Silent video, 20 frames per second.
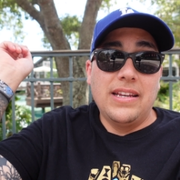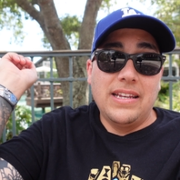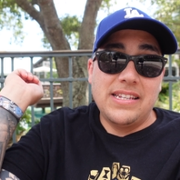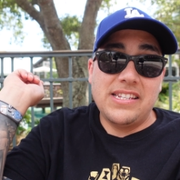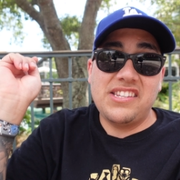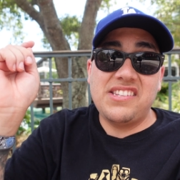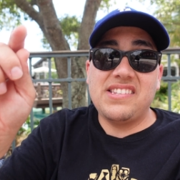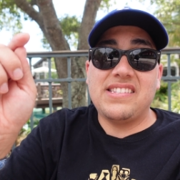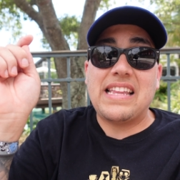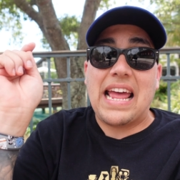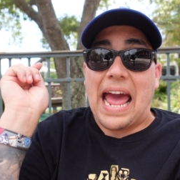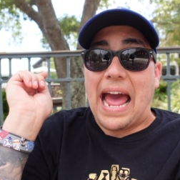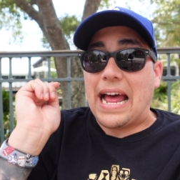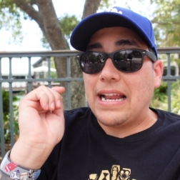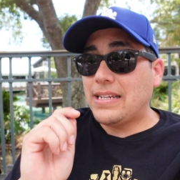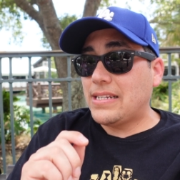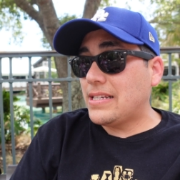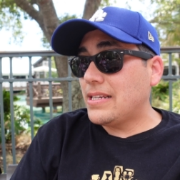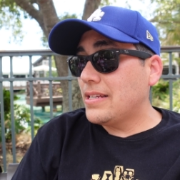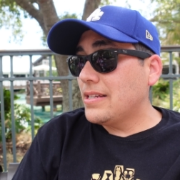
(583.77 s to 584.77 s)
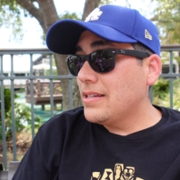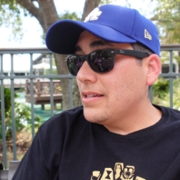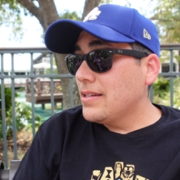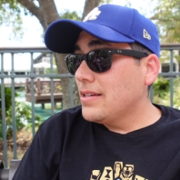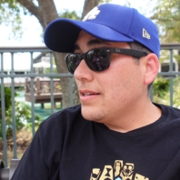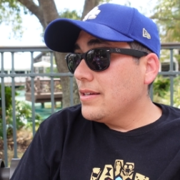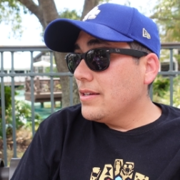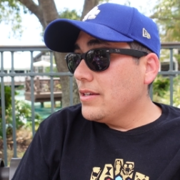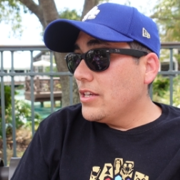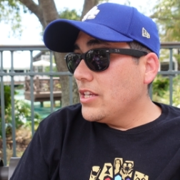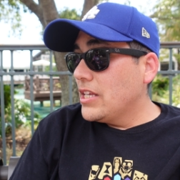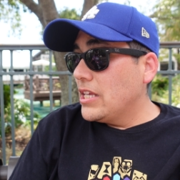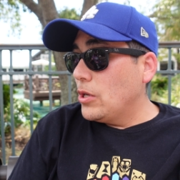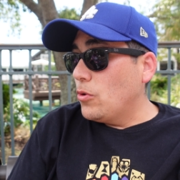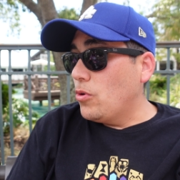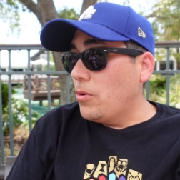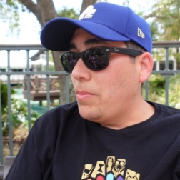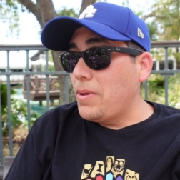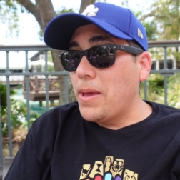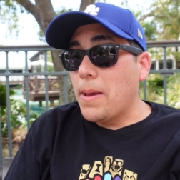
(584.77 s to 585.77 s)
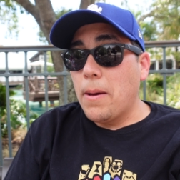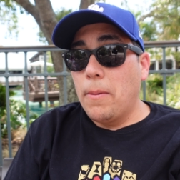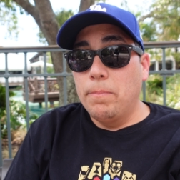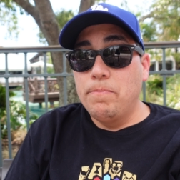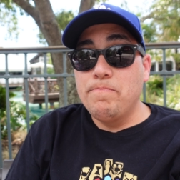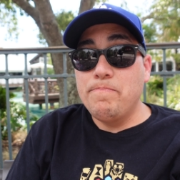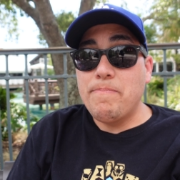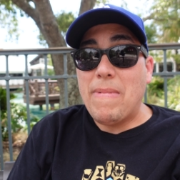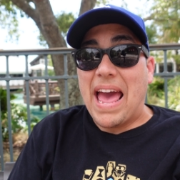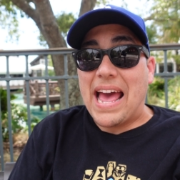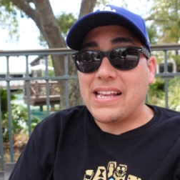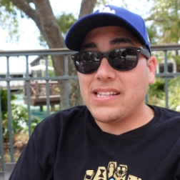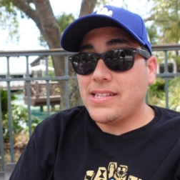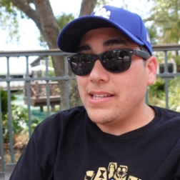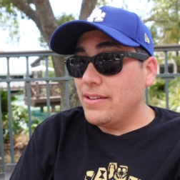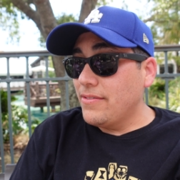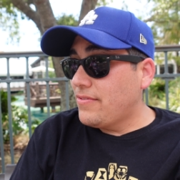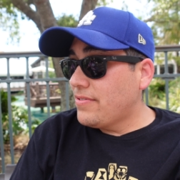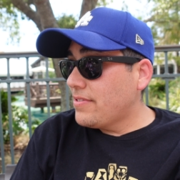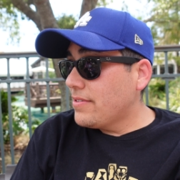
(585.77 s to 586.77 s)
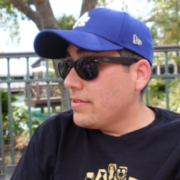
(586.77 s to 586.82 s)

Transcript: Stat would be massive.